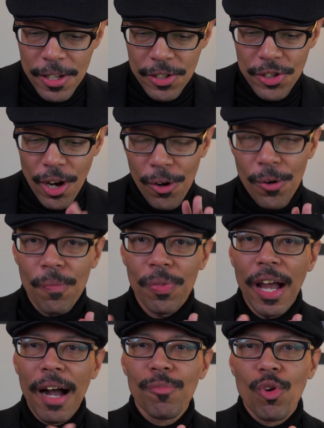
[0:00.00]
So
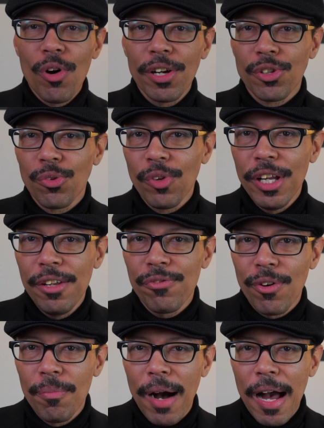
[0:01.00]
I'm going to read
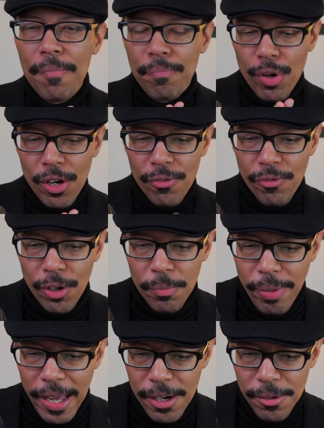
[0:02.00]
from my book
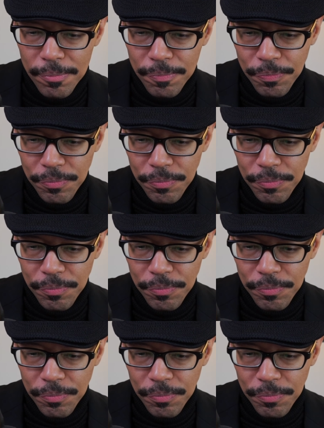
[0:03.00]
verbatim.